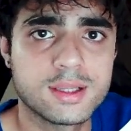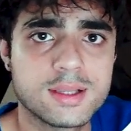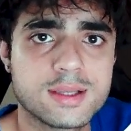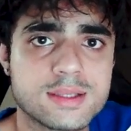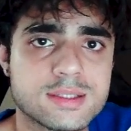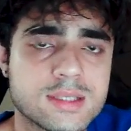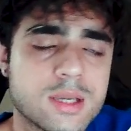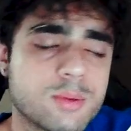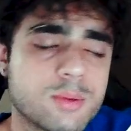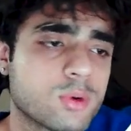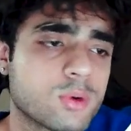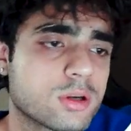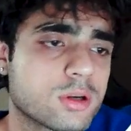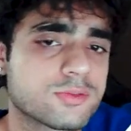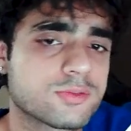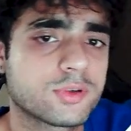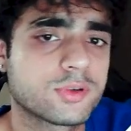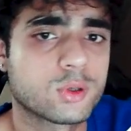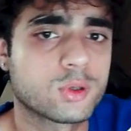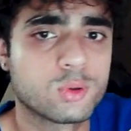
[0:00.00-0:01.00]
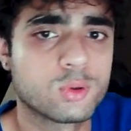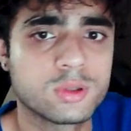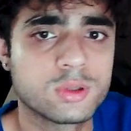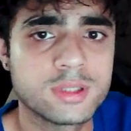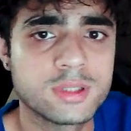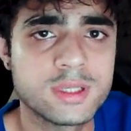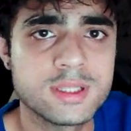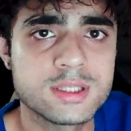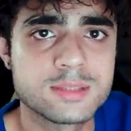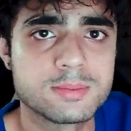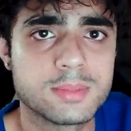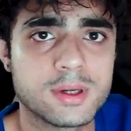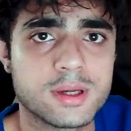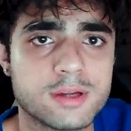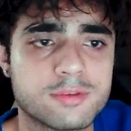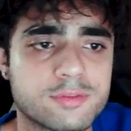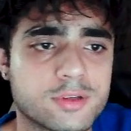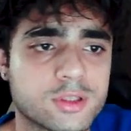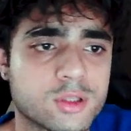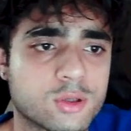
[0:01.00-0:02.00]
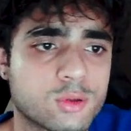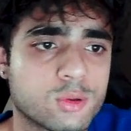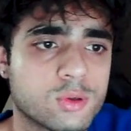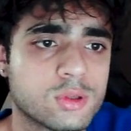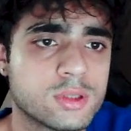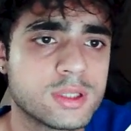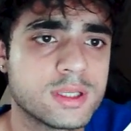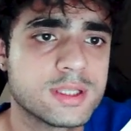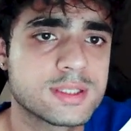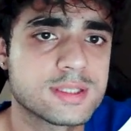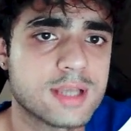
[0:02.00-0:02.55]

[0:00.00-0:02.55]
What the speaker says: Same works for cold leads, but for the cold leads,